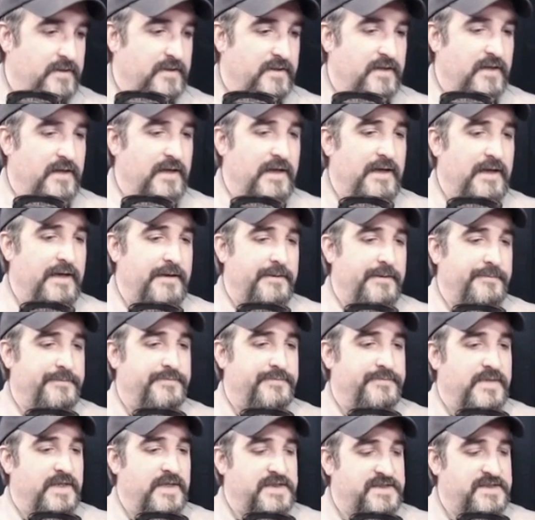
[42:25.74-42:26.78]

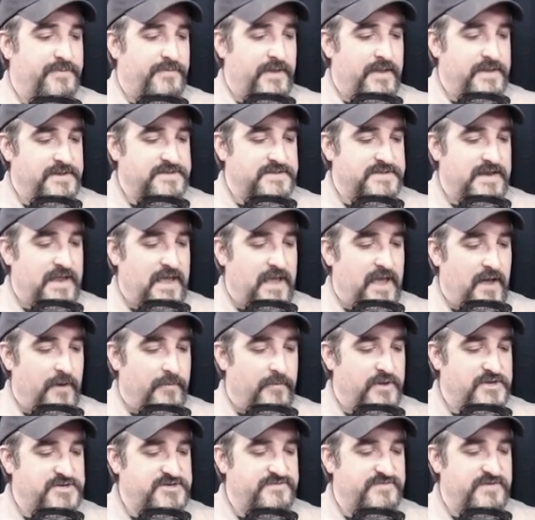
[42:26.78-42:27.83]
It depends on how
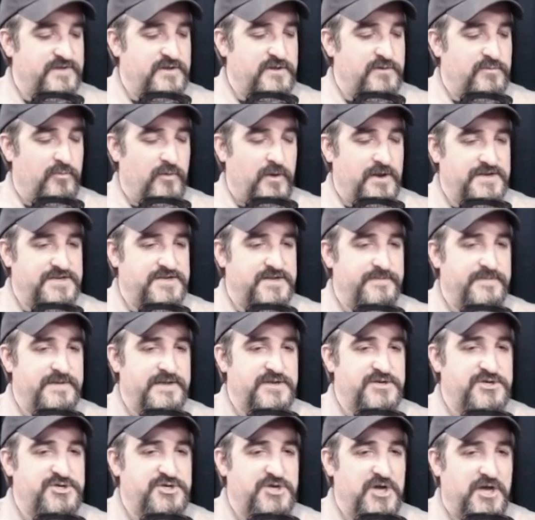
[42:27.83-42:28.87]
much of it you want to
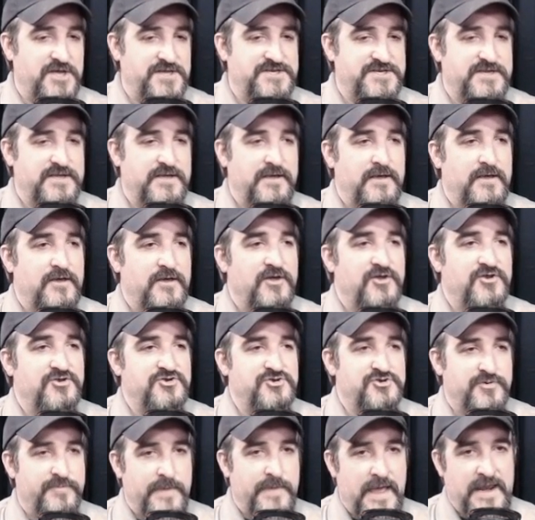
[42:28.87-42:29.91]
be just
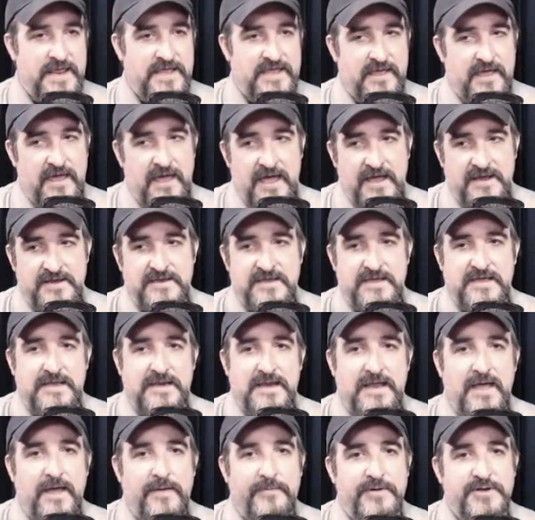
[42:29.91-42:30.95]
dramatic acting and
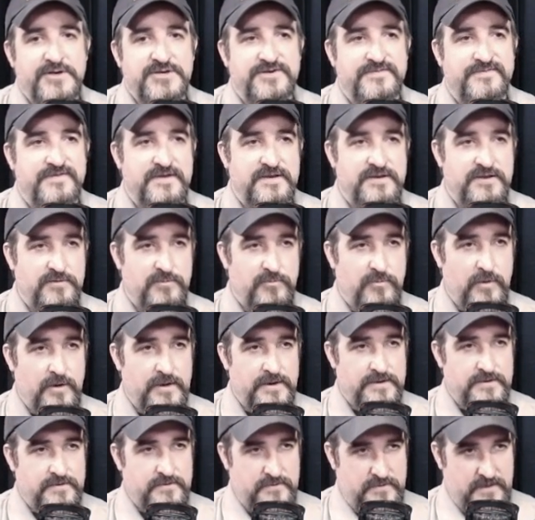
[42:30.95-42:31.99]
how much of it you
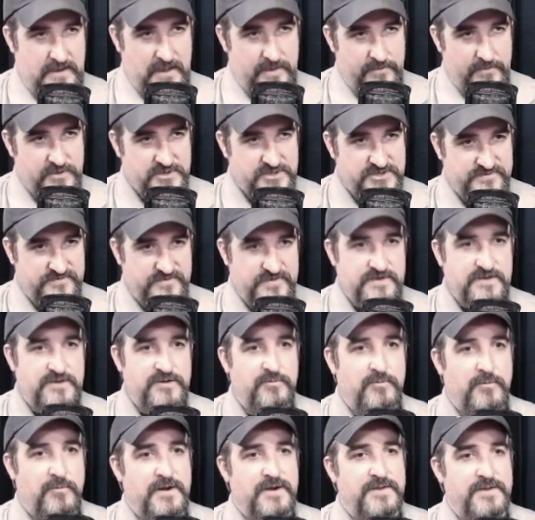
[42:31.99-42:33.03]
want
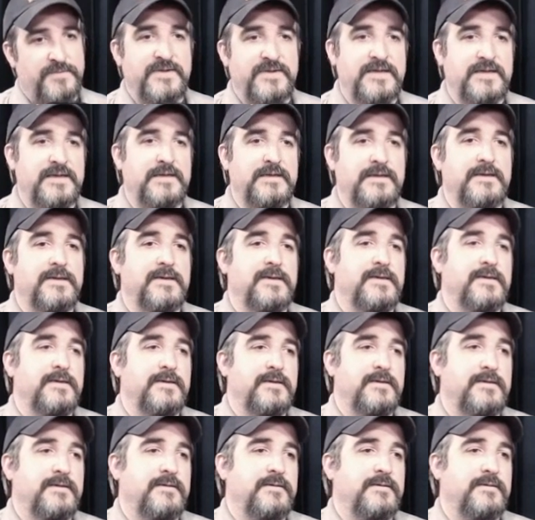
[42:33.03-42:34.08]
to be
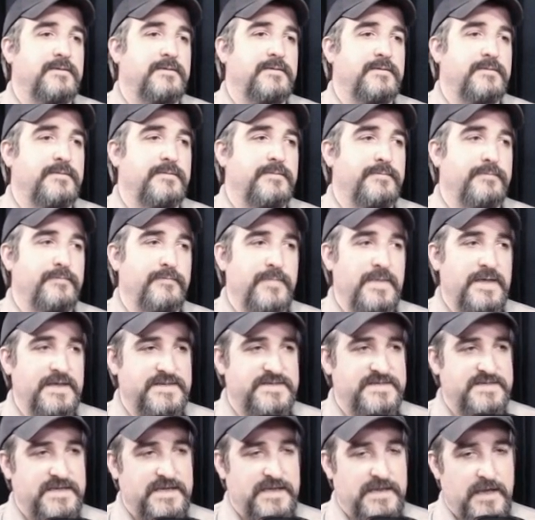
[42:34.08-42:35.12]

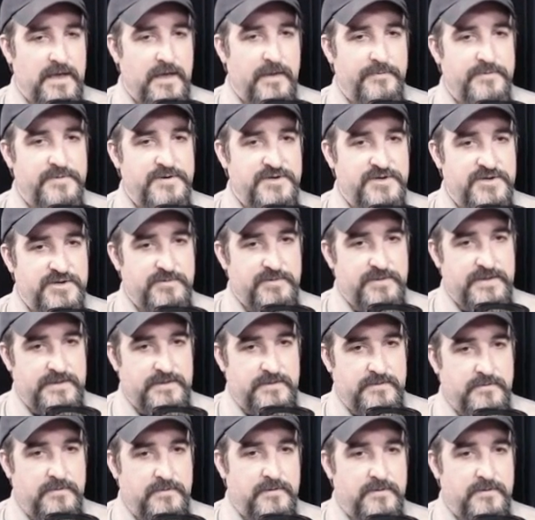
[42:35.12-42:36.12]
mixing it up and doing,